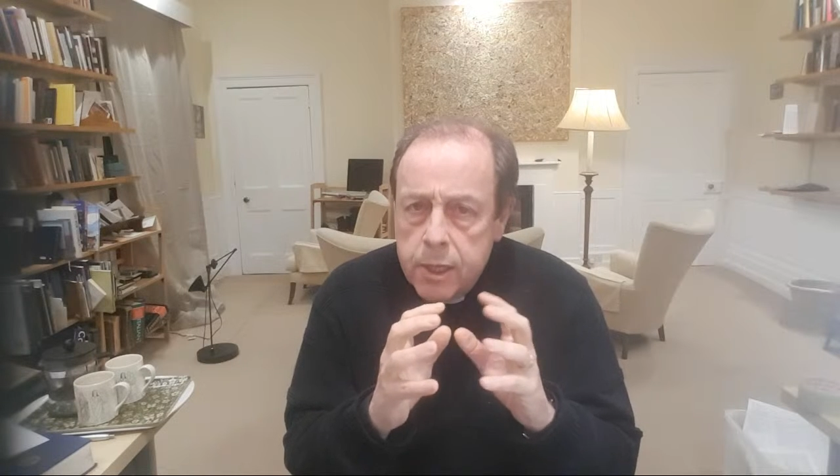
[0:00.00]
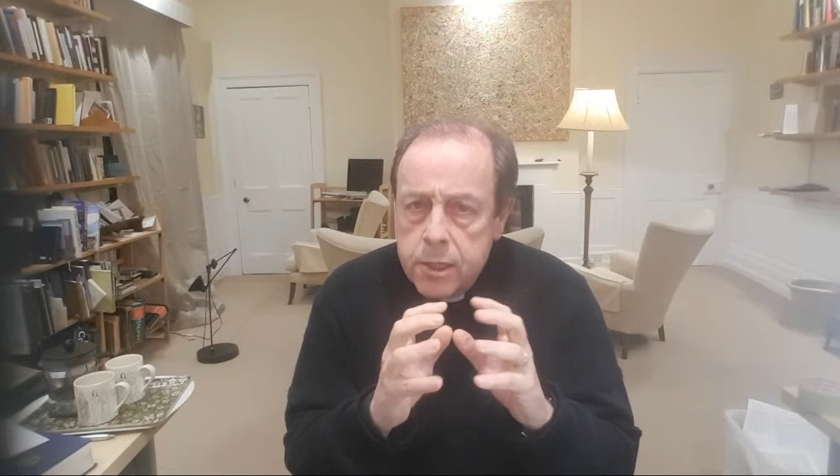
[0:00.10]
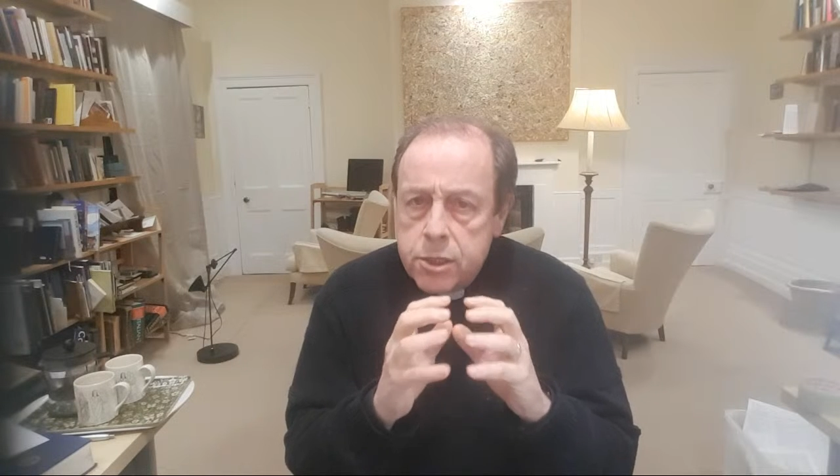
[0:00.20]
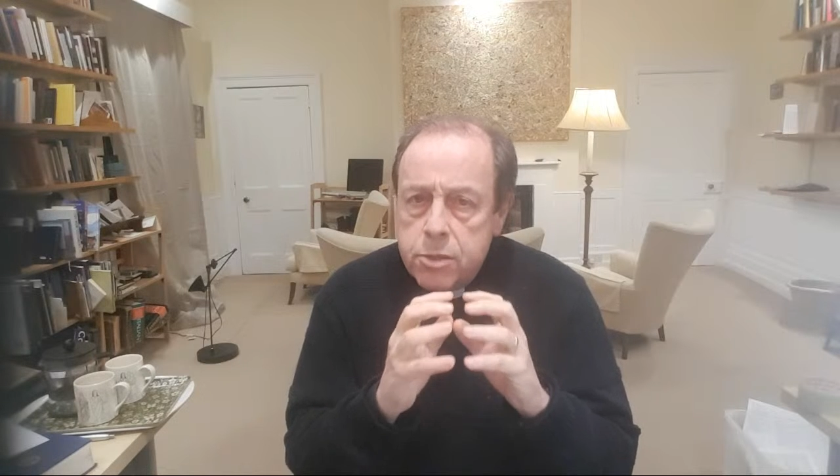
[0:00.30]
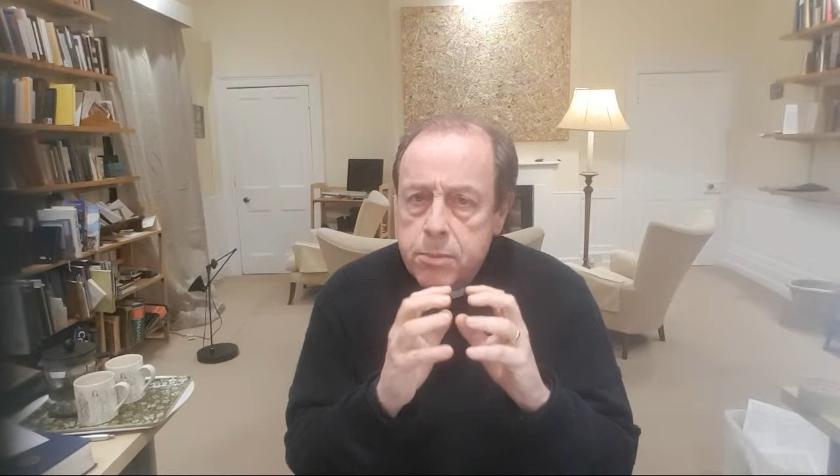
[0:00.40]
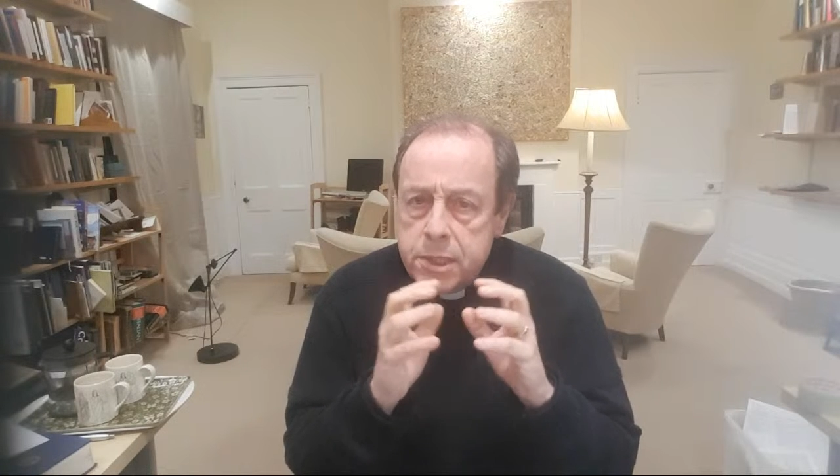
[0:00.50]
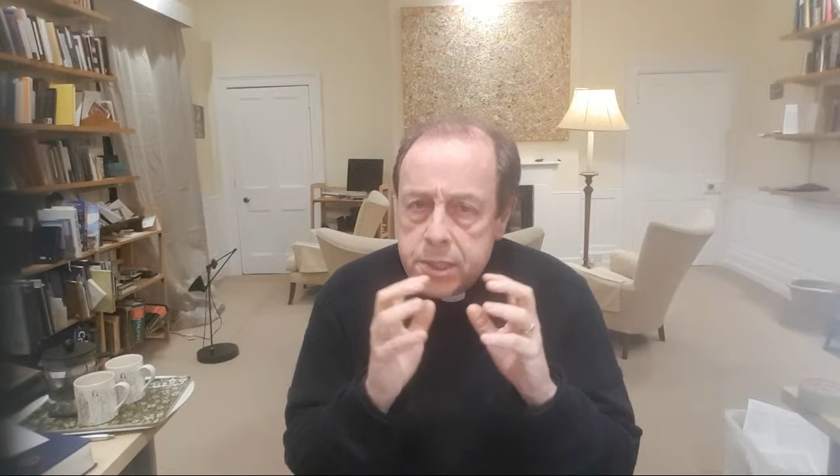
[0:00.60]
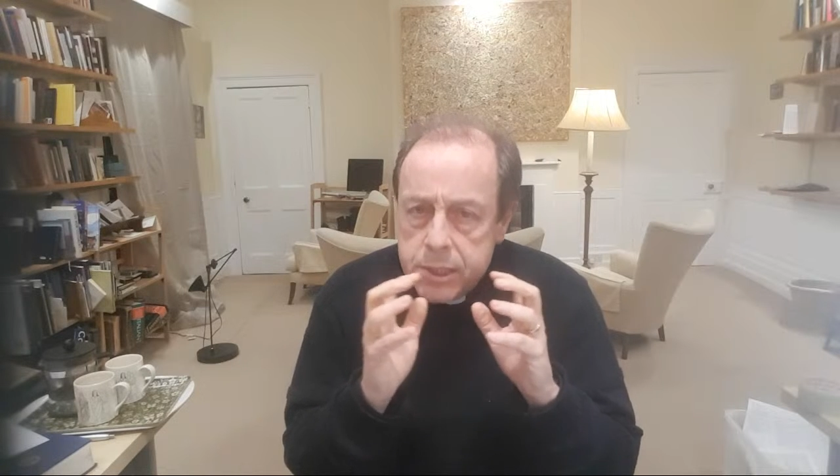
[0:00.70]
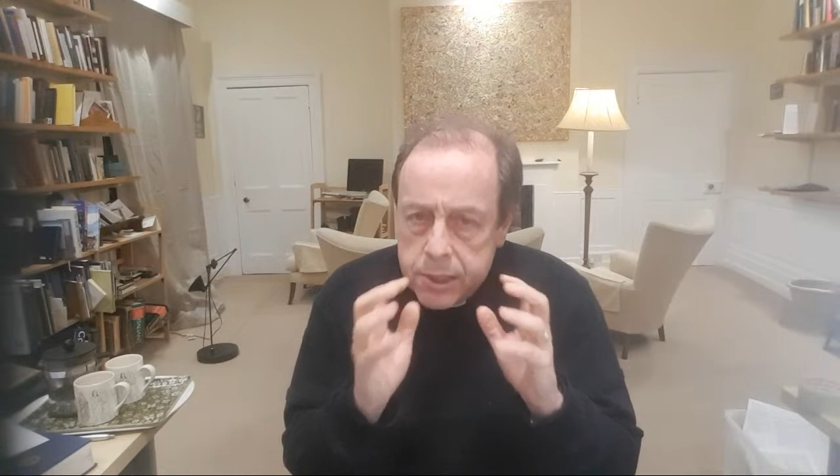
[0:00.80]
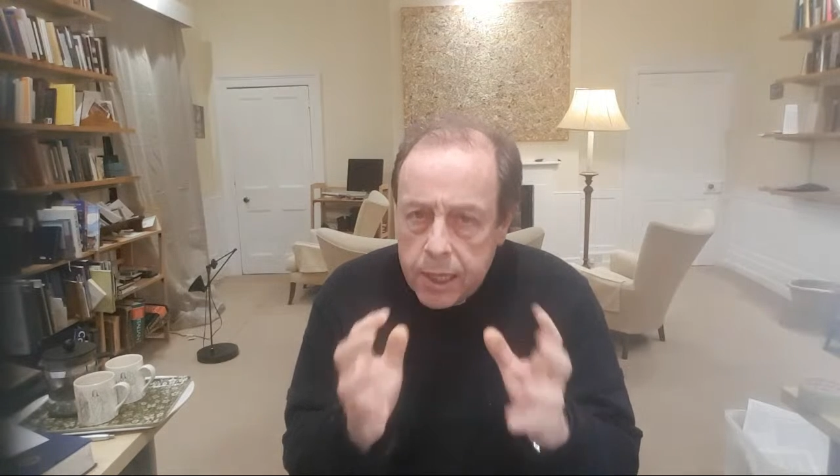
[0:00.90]
to
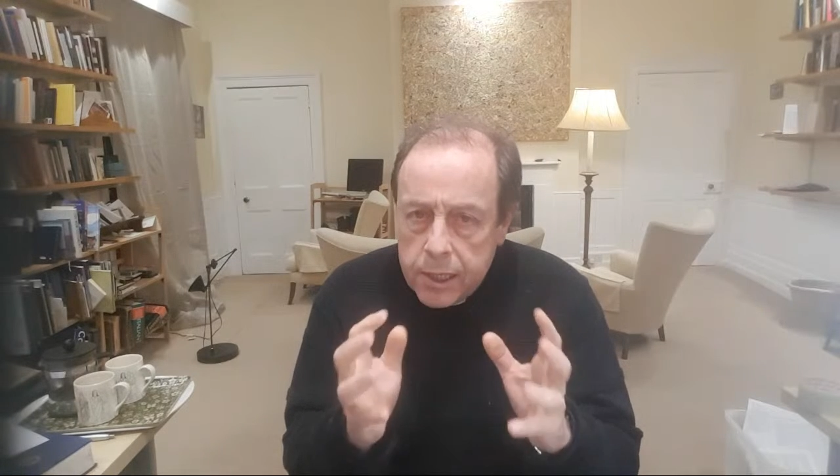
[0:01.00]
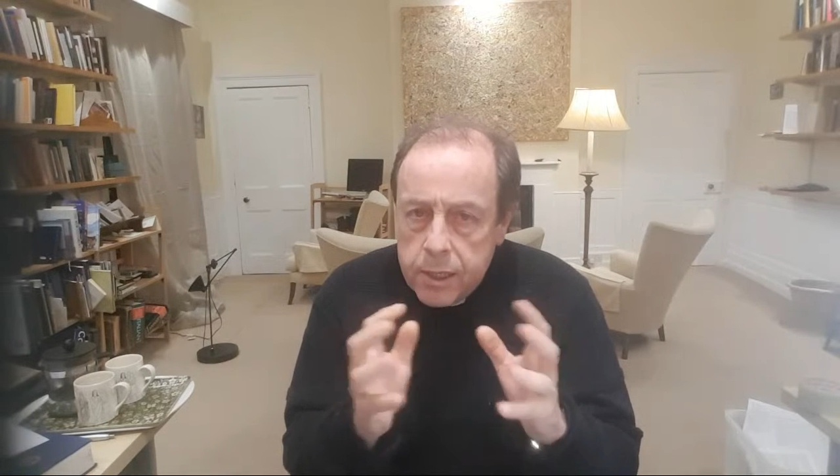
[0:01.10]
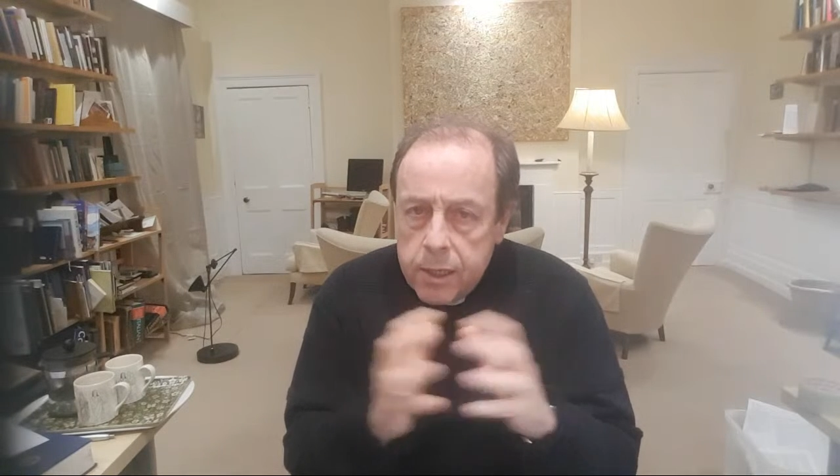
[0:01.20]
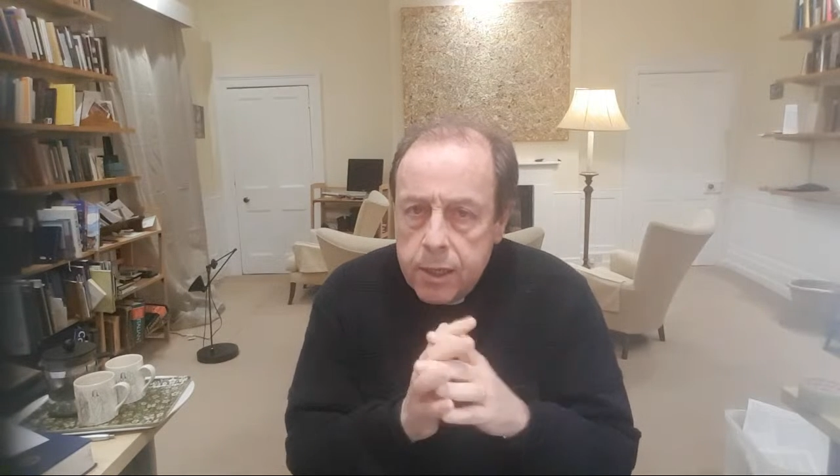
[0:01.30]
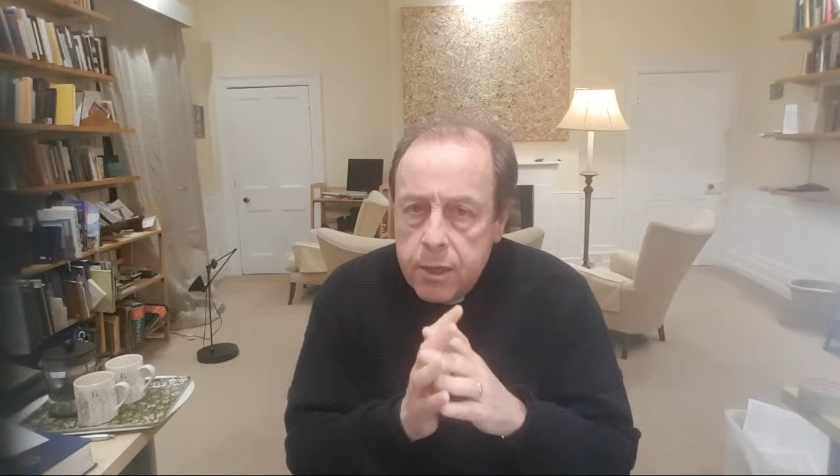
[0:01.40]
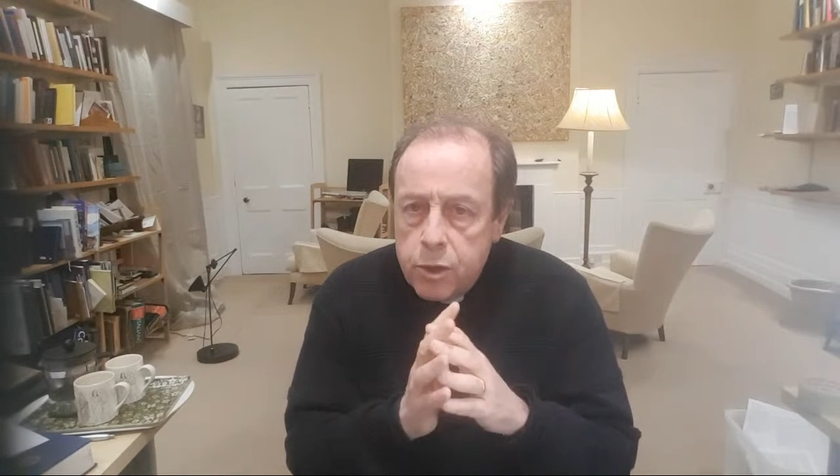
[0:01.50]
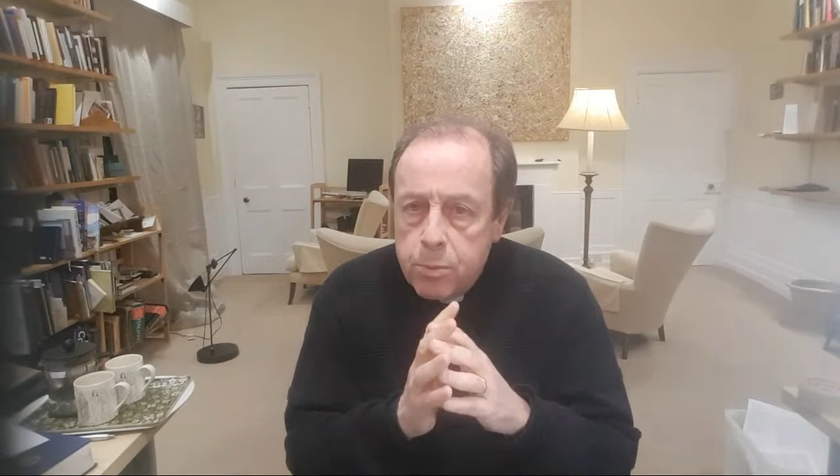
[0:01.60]
mistake the